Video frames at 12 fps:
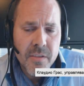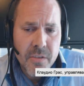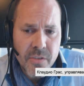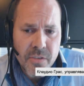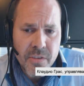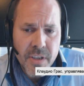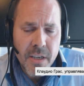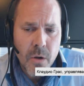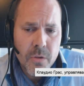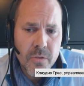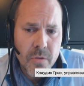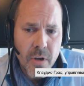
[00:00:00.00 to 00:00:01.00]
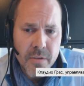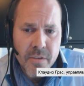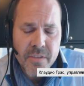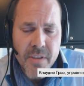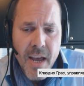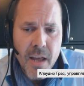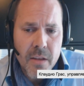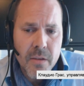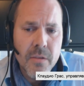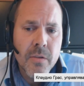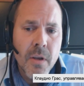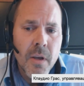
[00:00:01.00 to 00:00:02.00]
this is key also to
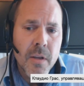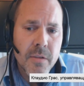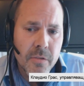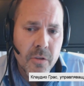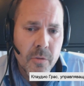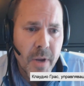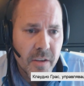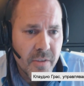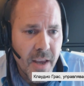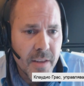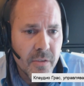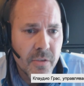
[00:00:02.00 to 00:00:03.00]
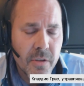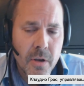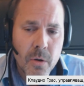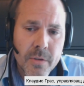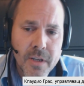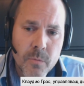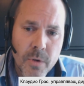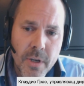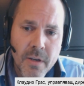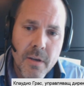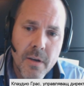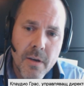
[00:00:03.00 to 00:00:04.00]
understand, does it make sense, that
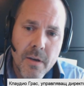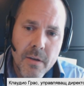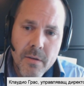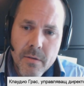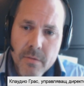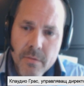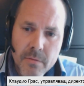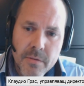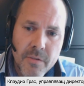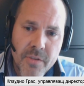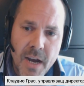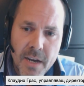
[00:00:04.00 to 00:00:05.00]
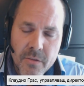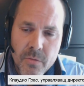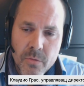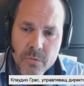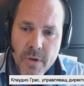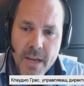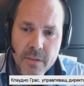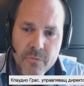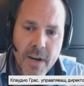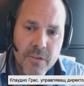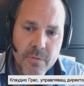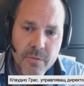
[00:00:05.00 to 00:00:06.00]
we decide to end
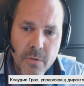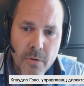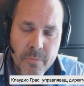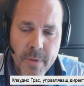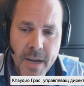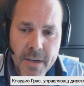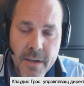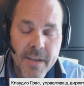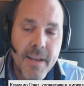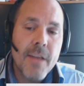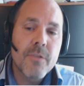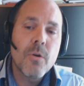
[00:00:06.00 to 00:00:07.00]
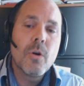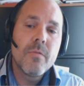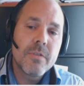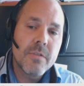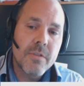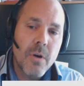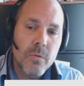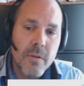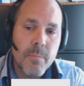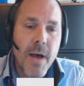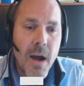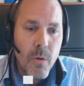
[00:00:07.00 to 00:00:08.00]
fractional reserve banking and hand over the
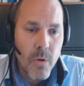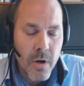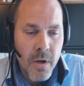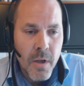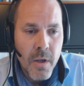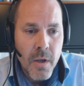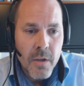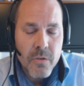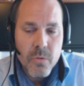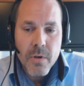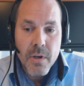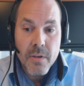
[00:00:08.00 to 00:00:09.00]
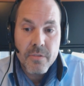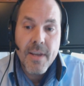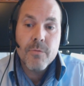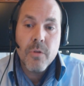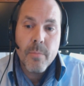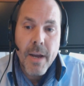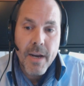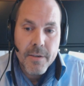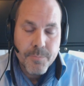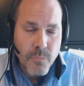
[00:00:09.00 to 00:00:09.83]
total power to a central bank?